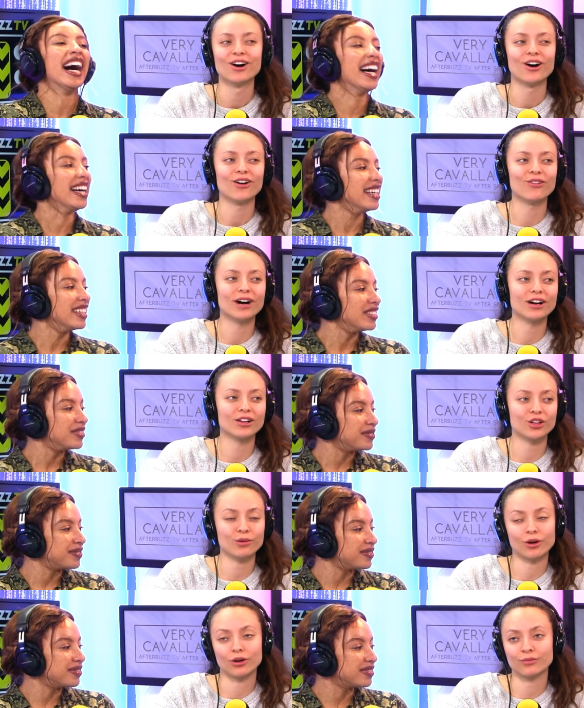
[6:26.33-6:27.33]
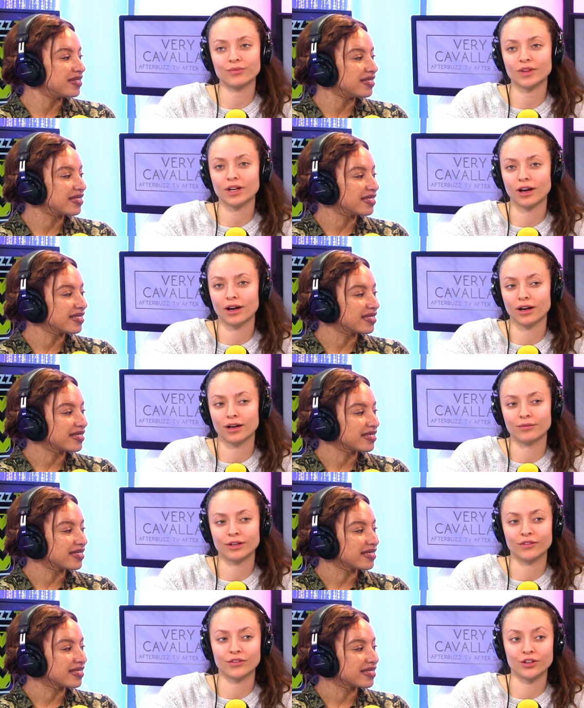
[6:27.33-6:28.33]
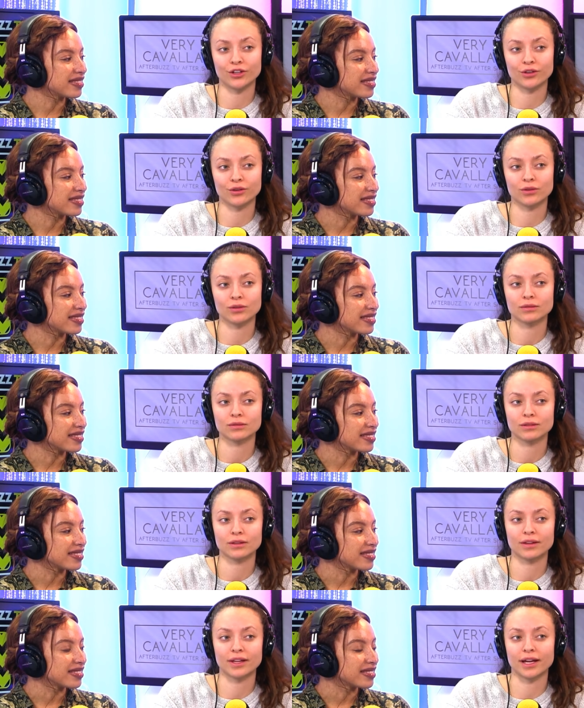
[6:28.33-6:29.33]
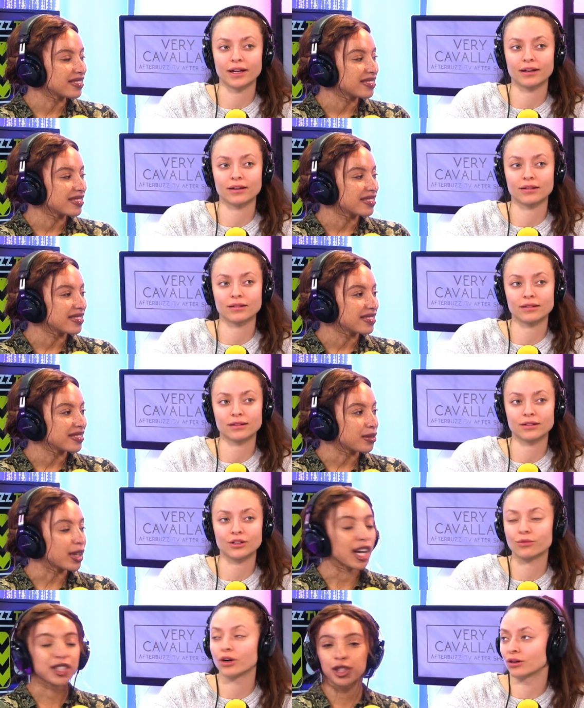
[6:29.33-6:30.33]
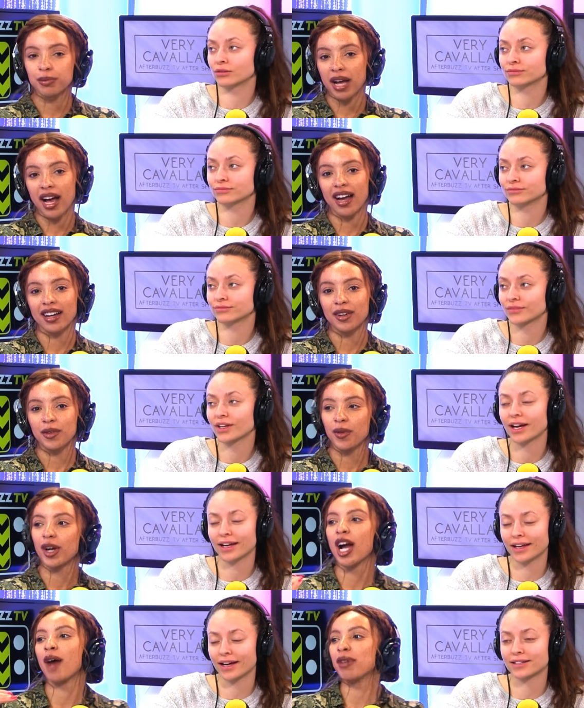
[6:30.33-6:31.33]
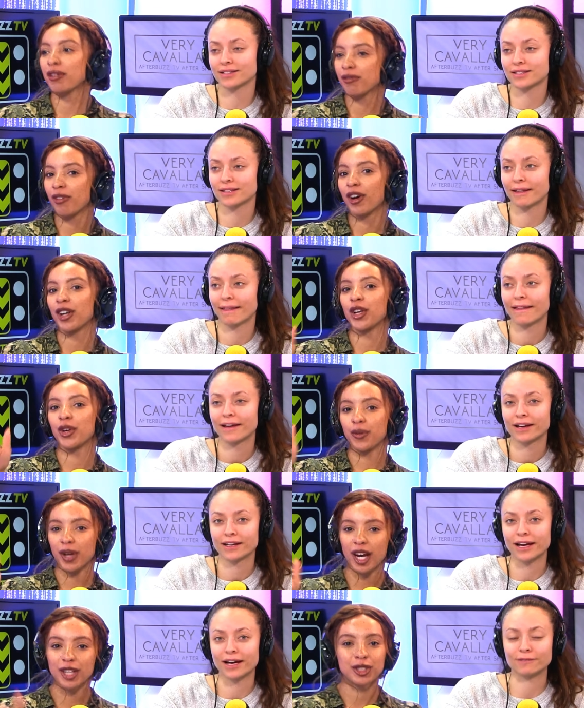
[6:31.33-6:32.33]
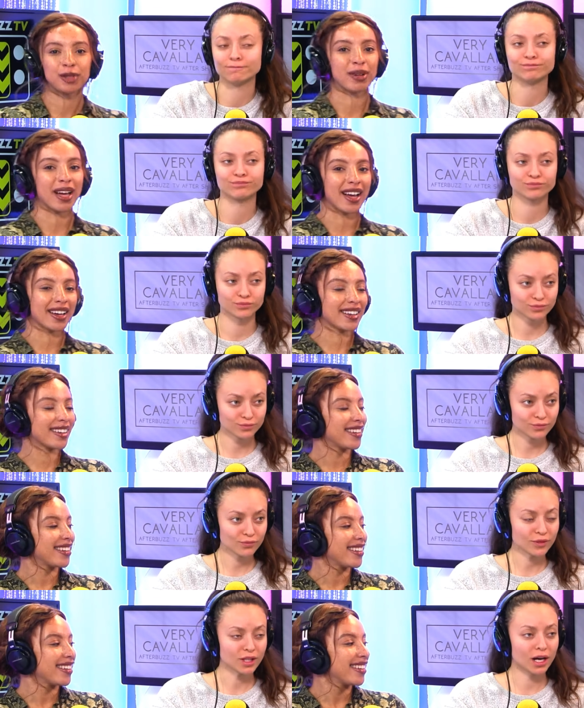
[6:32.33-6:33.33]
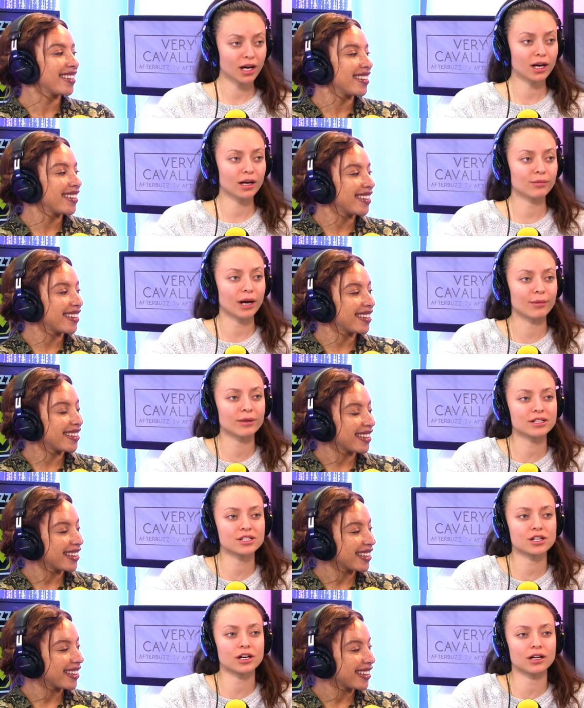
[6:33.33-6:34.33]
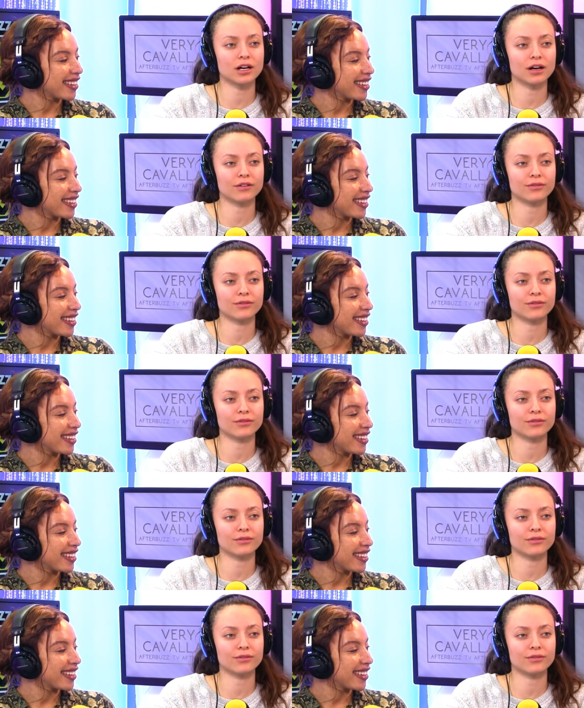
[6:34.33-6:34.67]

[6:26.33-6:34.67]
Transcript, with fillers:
Speaker 1: Well, you won't. And if you do, then
Speaker 2: we got your back. You got my back. We're coming for you. We got your back.
Speaker 1: All right. I'm going to start off